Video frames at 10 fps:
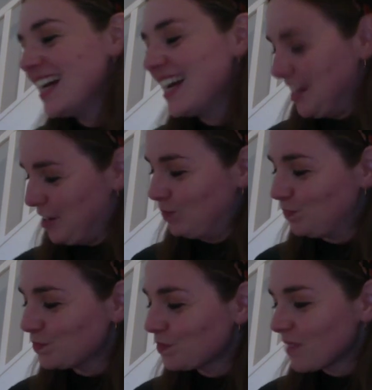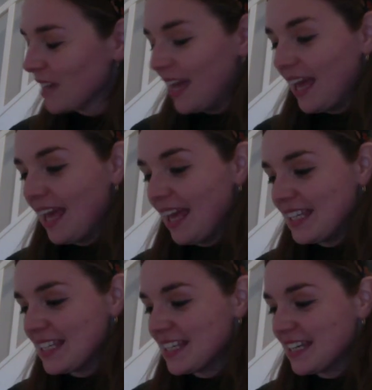Yeah.
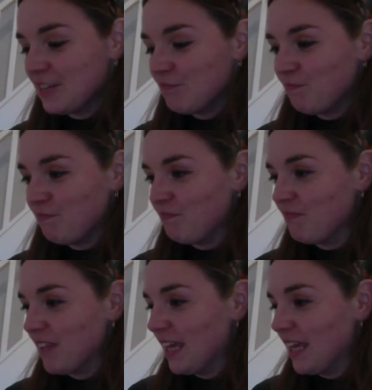And